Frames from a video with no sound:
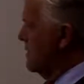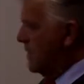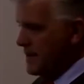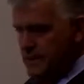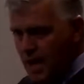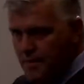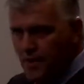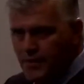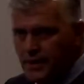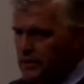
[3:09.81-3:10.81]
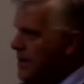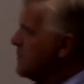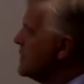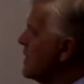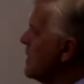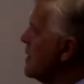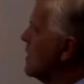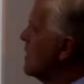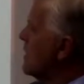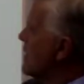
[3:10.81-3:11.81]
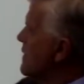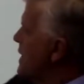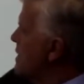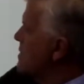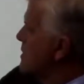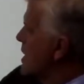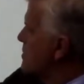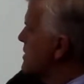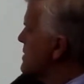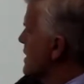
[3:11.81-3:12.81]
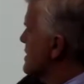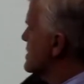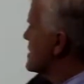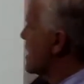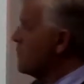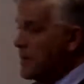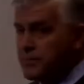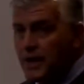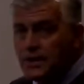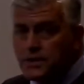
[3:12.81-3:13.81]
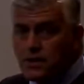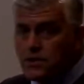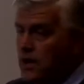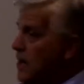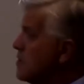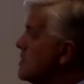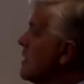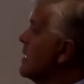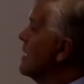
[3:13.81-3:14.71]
That's MR equal MC. Then the monopolist is going to decide what price to charge.